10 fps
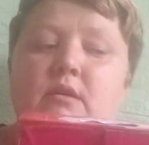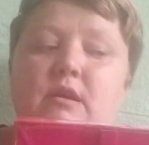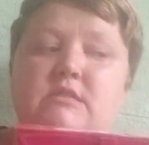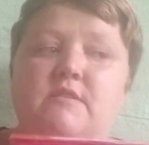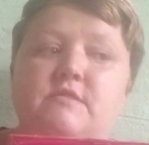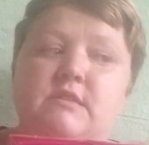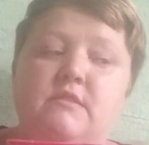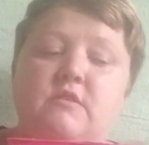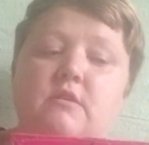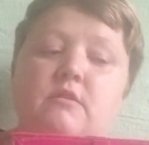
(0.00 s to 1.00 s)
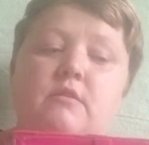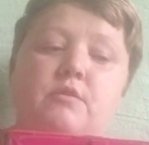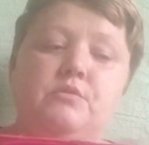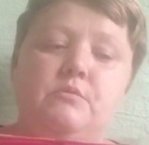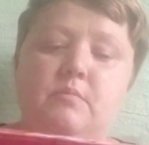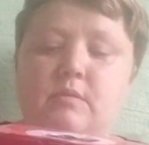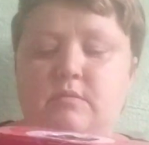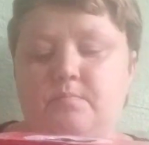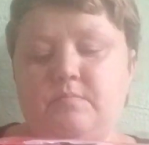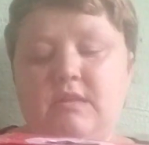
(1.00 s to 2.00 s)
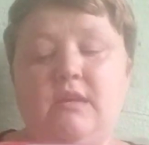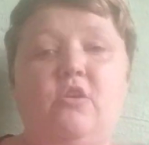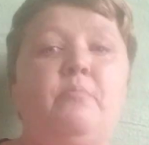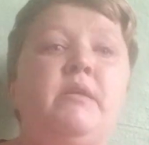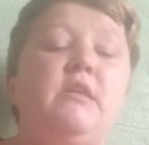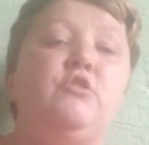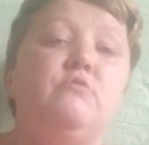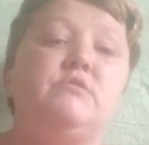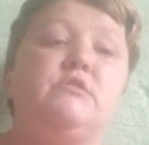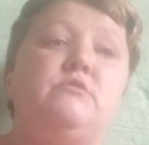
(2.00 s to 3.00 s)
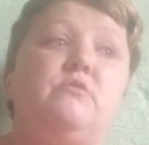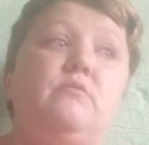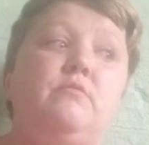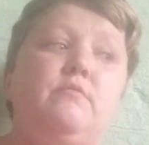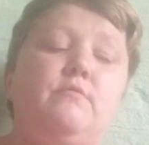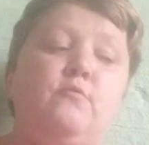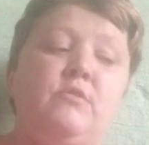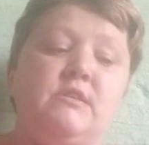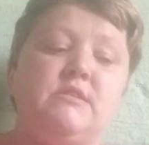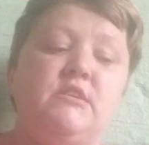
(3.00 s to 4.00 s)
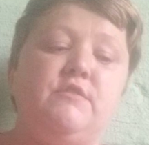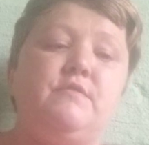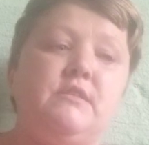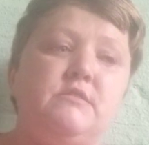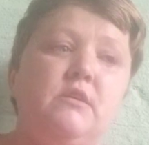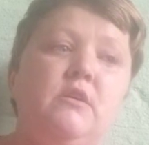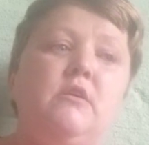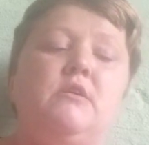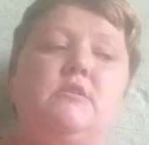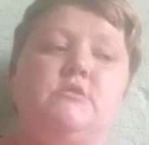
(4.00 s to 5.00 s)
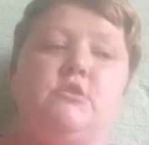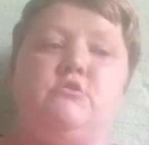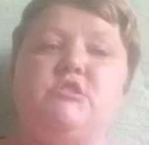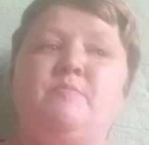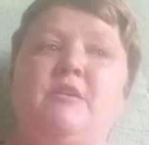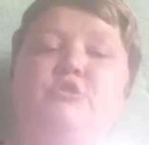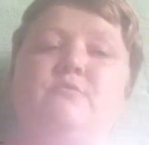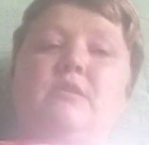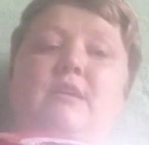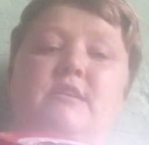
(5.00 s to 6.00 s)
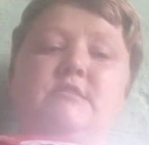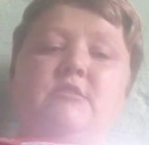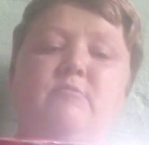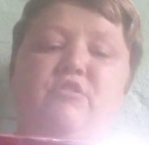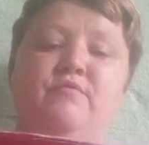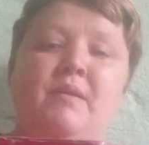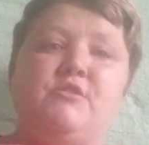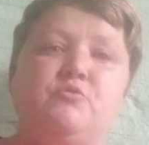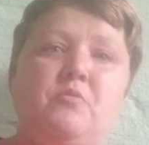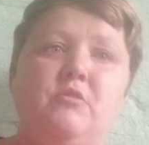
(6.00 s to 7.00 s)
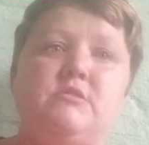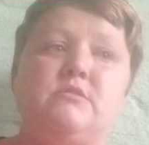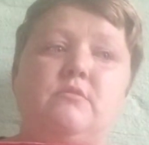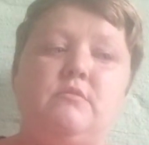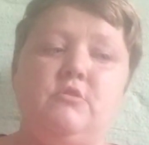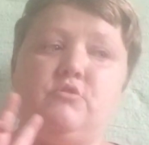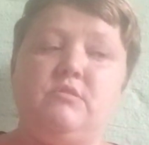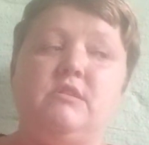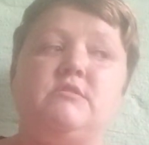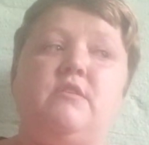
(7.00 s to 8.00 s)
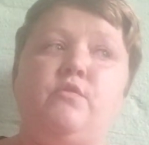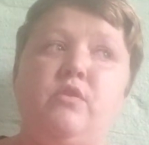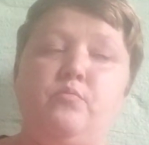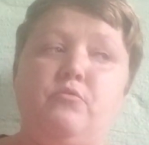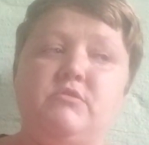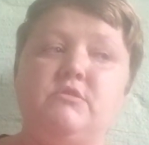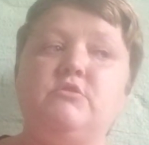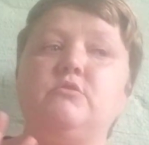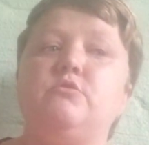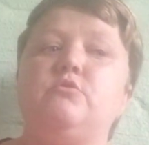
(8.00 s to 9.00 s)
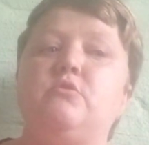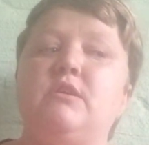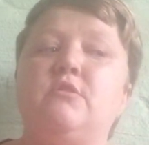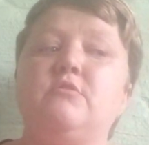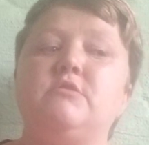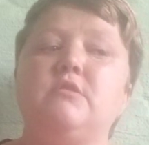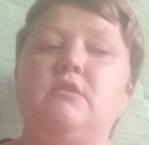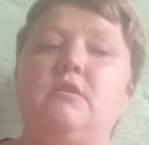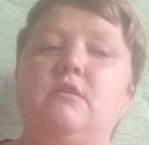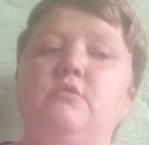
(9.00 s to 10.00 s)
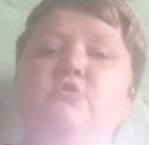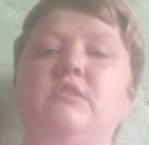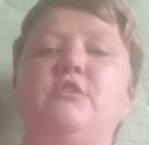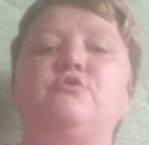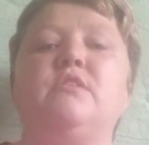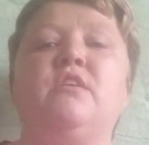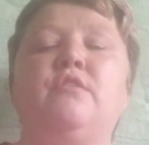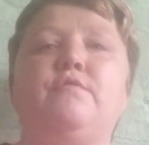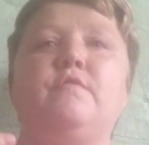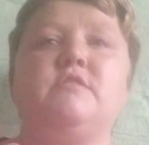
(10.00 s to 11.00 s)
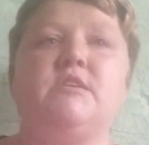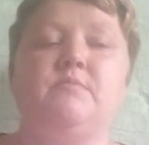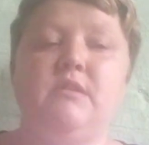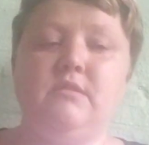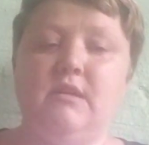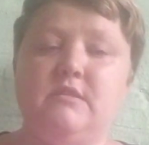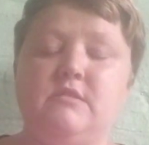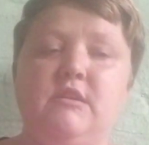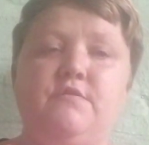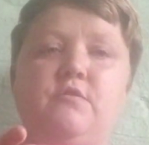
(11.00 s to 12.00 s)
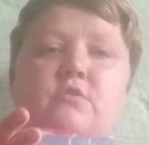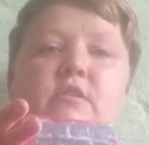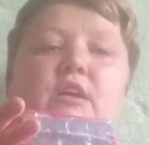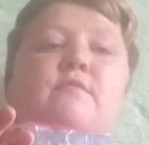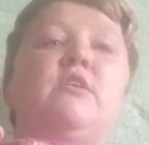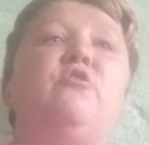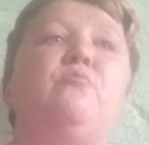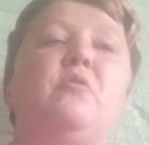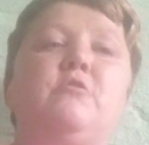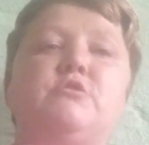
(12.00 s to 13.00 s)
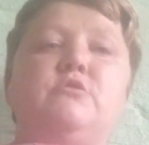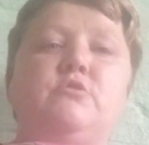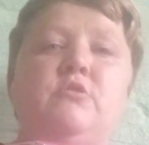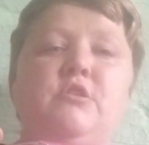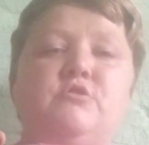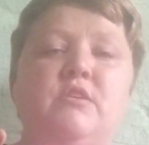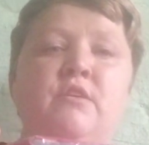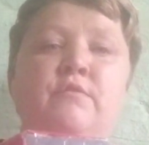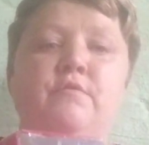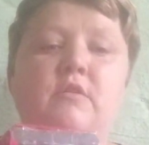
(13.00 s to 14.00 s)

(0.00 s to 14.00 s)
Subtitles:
As I've said, there are many uses for these kind of things. So just make sure, like I said, when you've made your box, the two things that are very important, you need to have something that, if you don't have a narrow box, you need to have